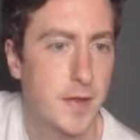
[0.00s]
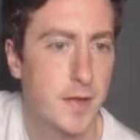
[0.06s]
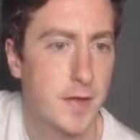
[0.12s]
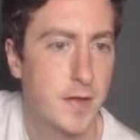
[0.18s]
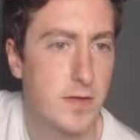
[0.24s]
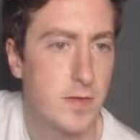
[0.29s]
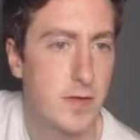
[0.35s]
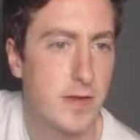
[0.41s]

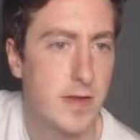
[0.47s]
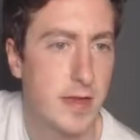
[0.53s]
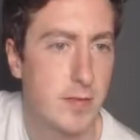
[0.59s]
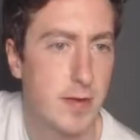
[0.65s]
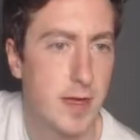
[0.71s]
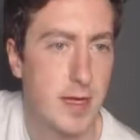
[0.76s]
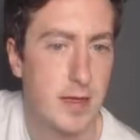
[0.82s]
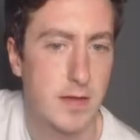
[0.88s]
Do we take
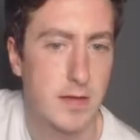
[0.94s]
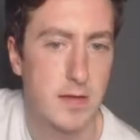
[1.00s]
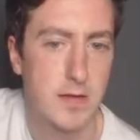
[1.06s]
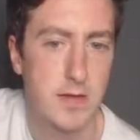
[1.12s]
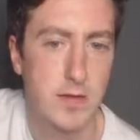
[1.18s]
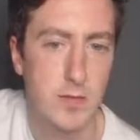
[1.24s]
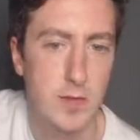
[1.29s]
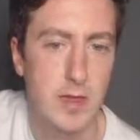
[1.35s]
back?
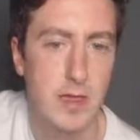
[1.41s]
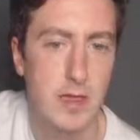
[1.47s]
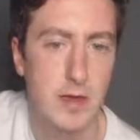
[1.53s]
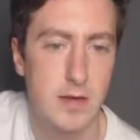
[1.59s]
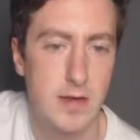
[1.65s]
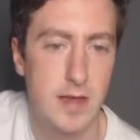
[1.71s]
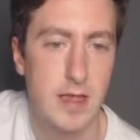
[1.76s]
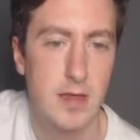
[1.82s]
Do we
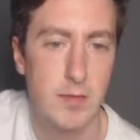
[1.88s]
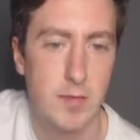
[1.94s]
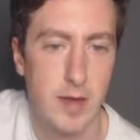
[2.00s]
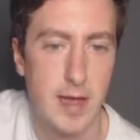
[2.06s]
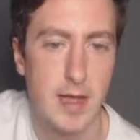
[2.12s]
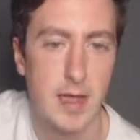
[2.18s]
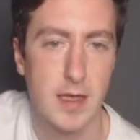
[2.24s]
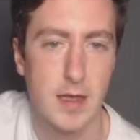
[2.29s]
take
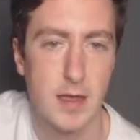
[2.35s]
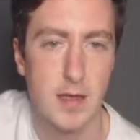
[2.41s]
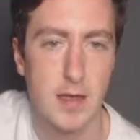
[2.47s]
back?